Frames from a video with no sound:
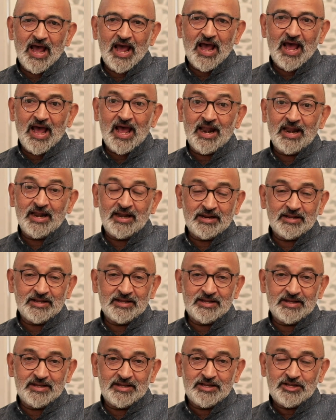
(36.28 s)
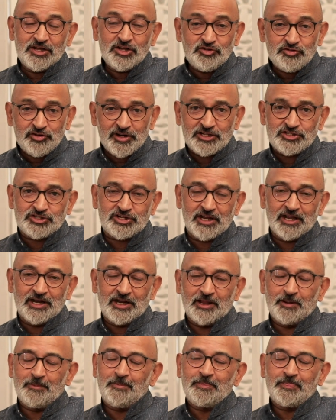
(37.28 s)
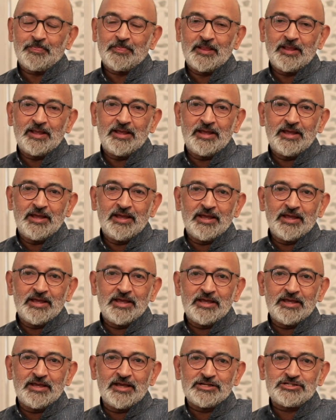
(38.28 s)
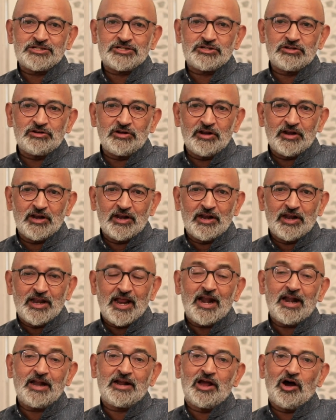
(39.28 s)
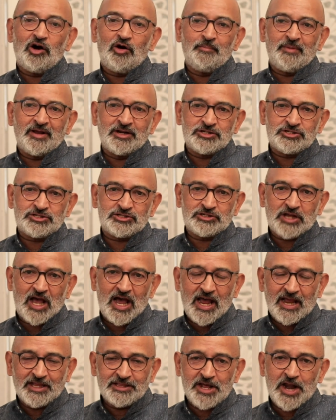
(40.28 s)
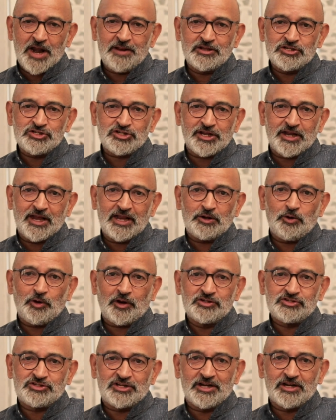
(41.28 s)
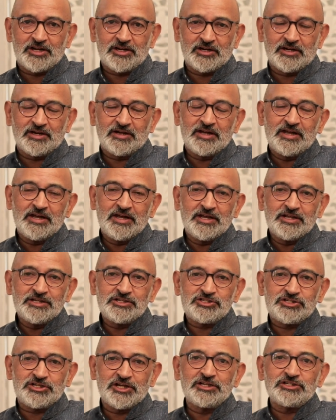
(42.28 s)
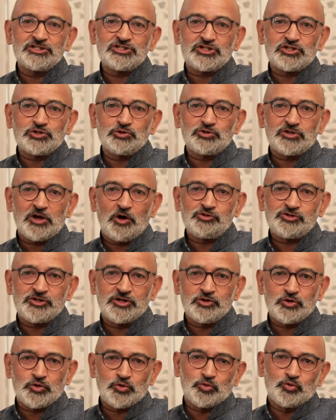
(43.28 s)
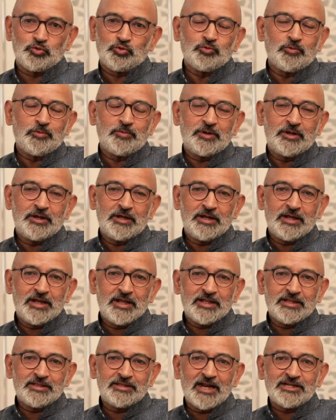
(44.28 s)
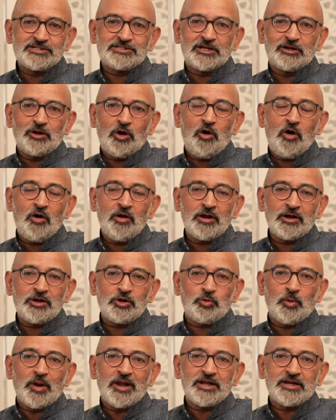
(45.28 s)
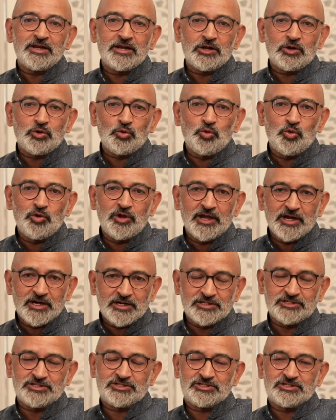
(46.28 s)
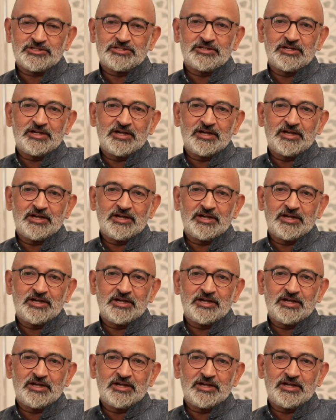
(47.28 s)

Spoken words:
and interestingly, he has led governments either in the state or the center since 2002. That's a long 22 years.